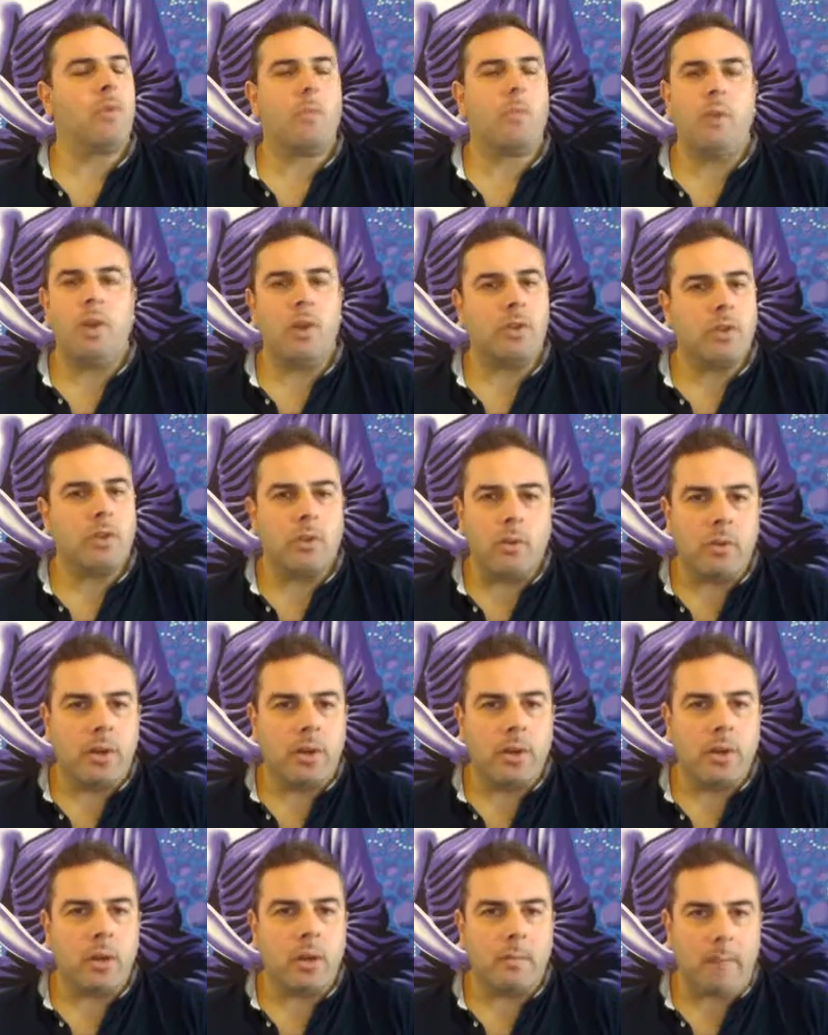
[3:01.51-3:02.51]
we're not
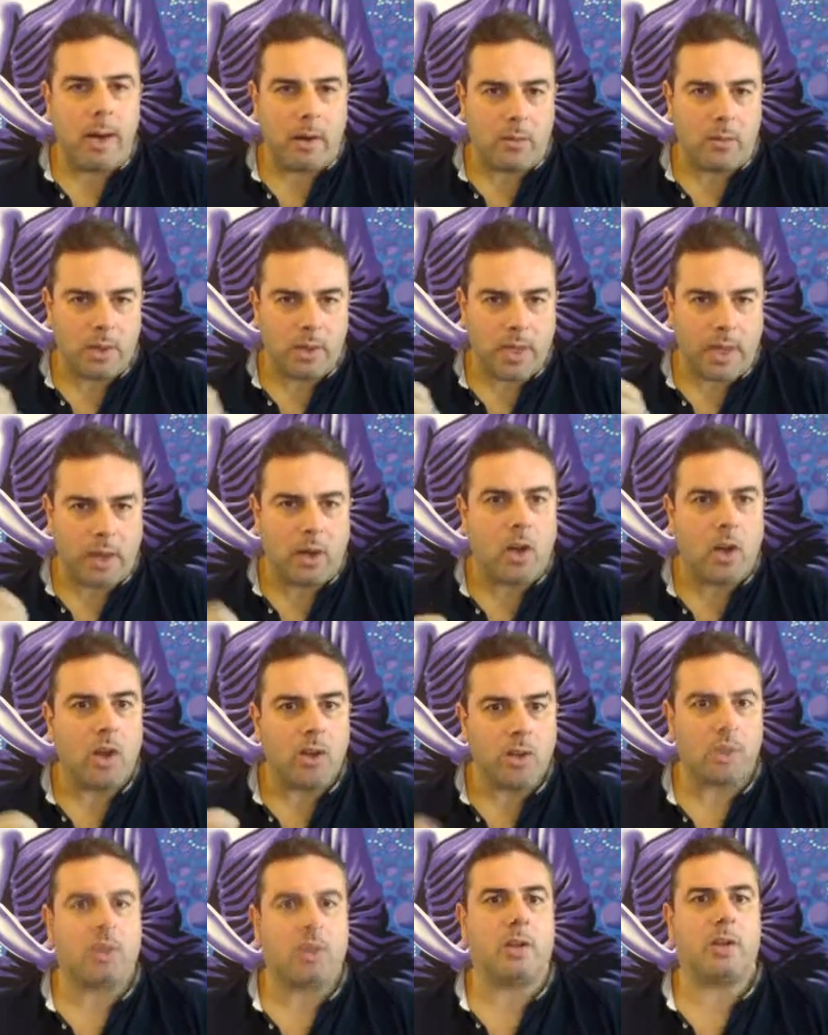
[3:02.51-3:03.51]
talking about it
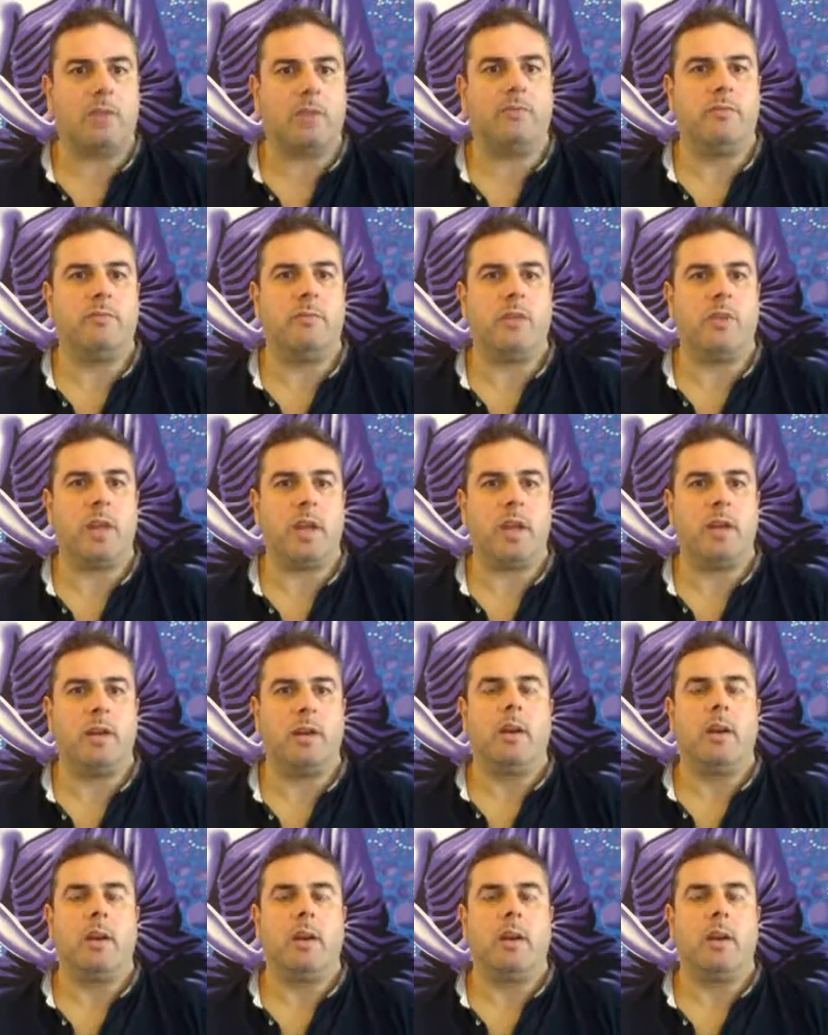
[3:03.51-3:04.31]
costs a lot of money.